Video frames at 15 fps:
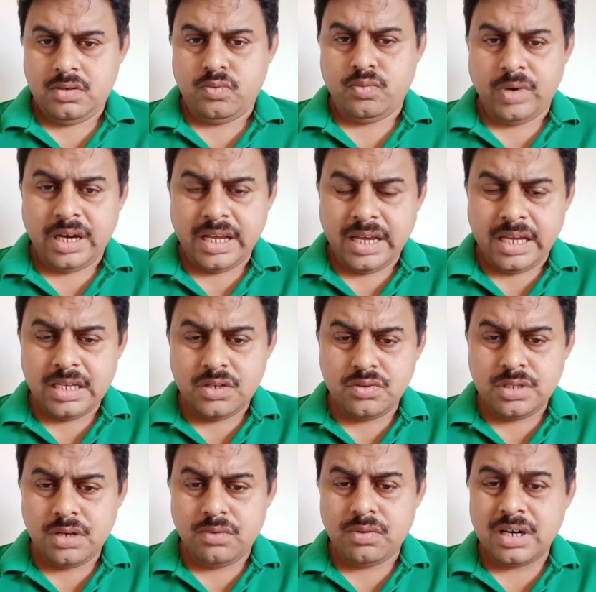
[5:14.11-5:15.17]
Why I use
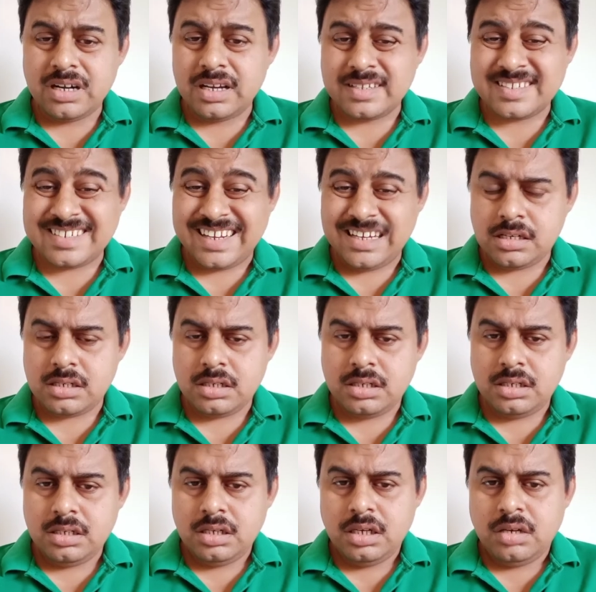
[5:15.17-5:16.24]
the word state?
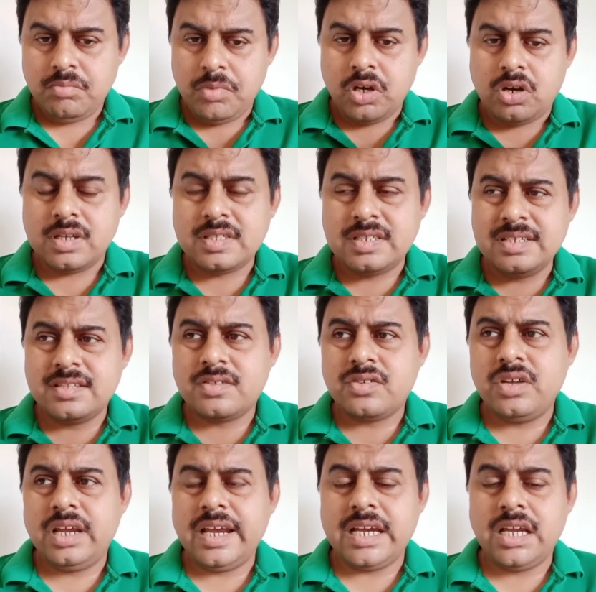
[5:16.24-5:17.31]
Because these
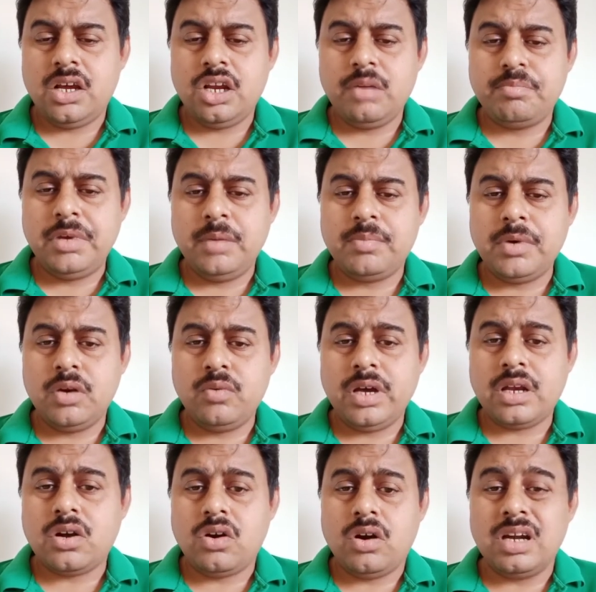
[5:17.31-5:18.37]
three categories of people
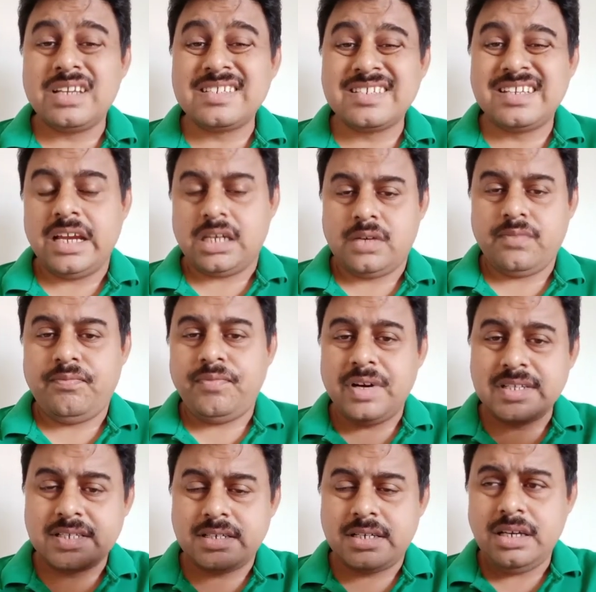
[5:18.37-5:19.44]
were called state.
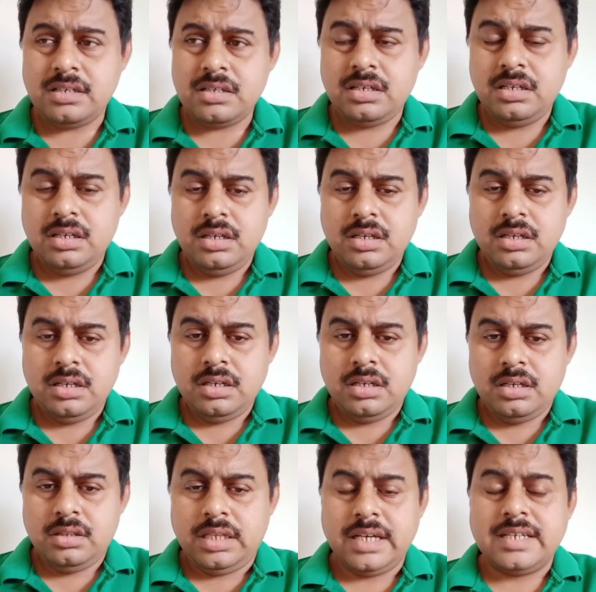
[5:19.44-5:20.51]
First state,
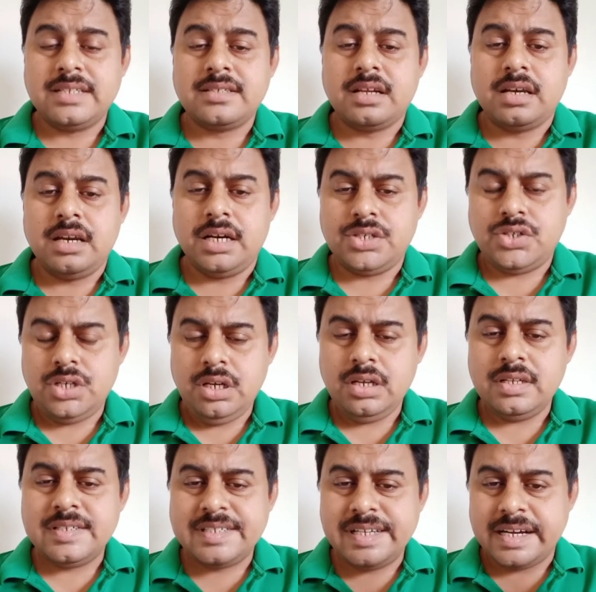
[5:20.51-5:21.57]
that is clergy.
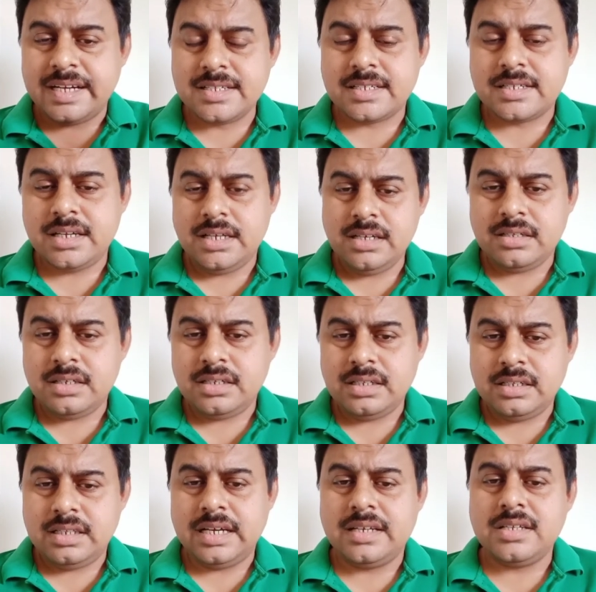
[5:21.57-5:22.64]
Second state,
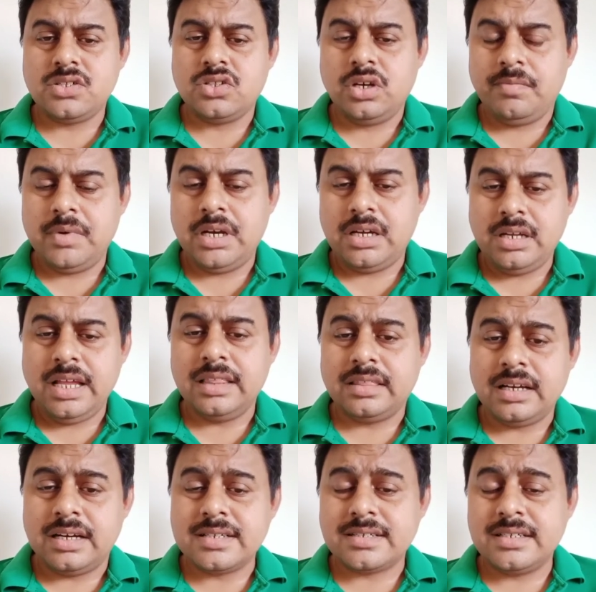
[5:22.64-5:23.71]
that is nobility. And
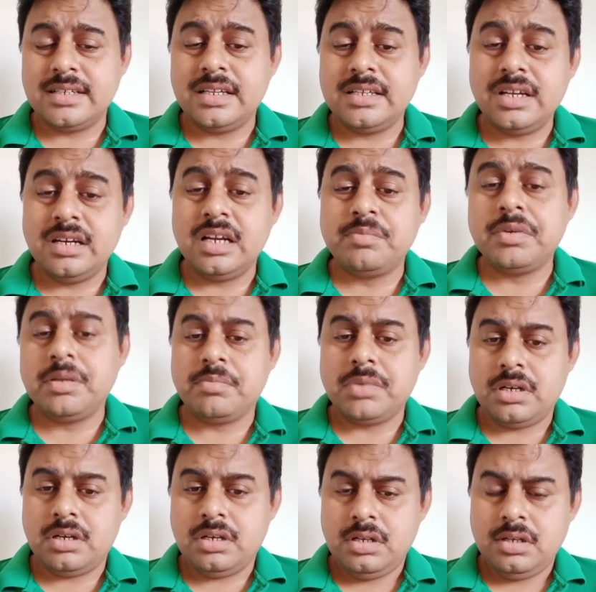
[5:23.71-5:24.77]
third state is general people.
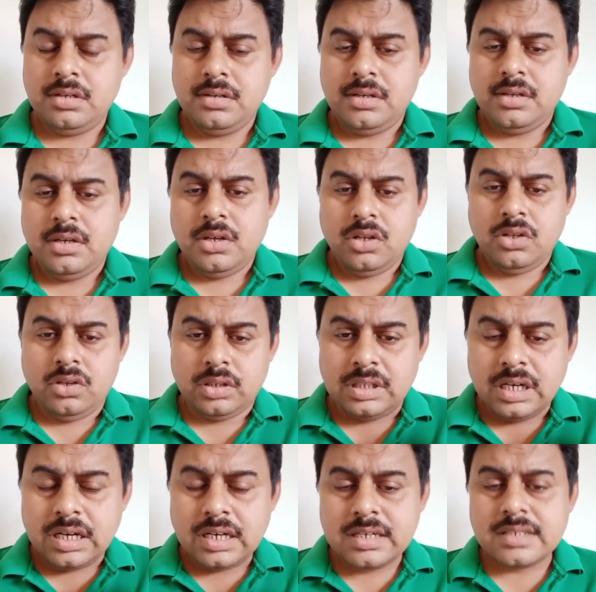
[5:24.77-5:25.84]
The
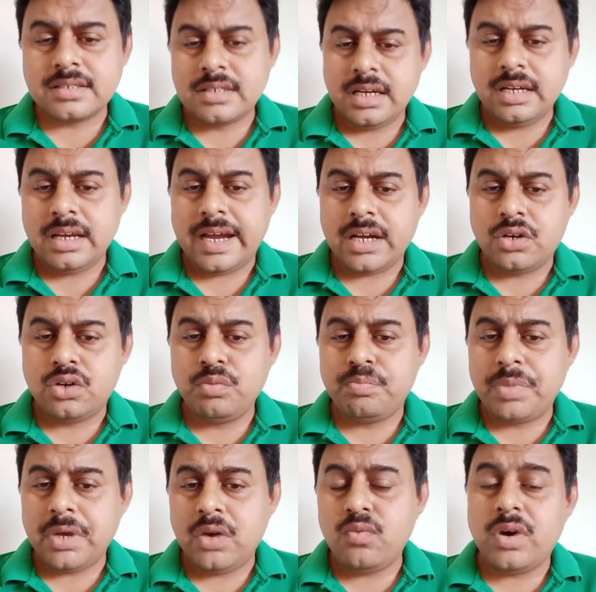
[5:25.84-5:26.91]
third state had to
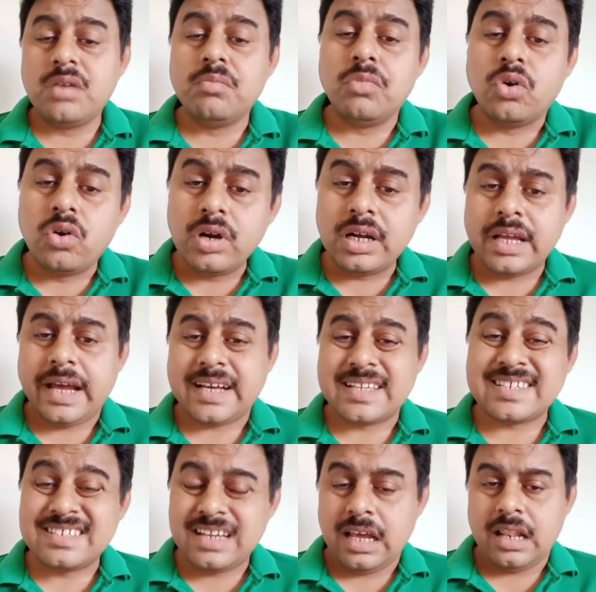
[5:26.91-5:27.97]
pay one more tax
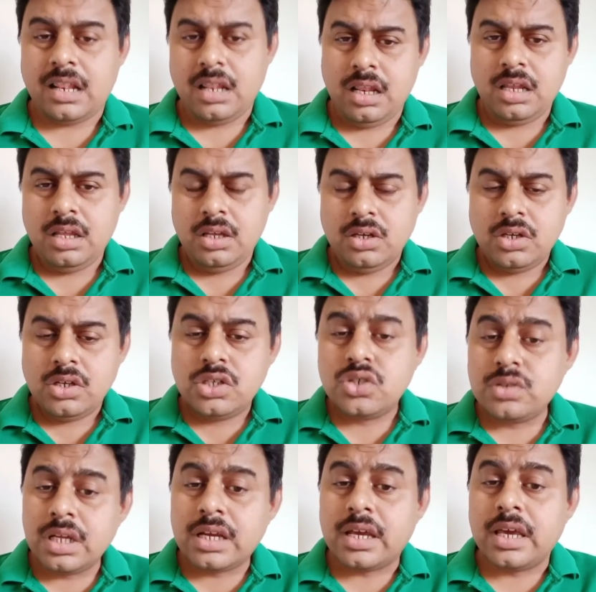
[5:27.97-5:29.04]
still to
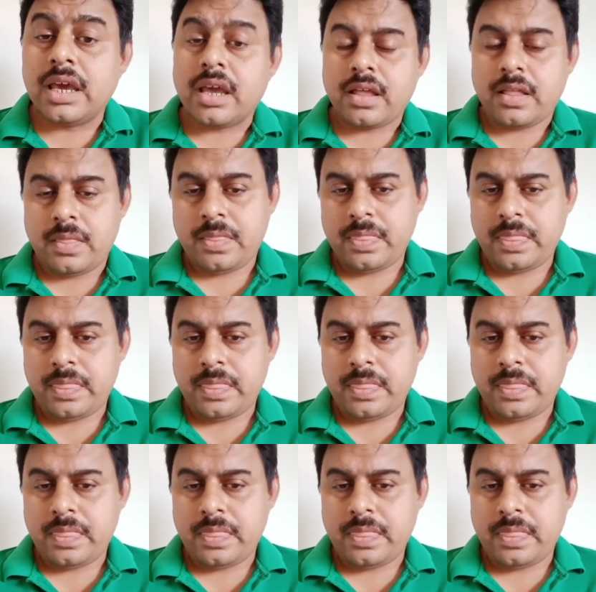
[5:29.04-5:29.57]
the king.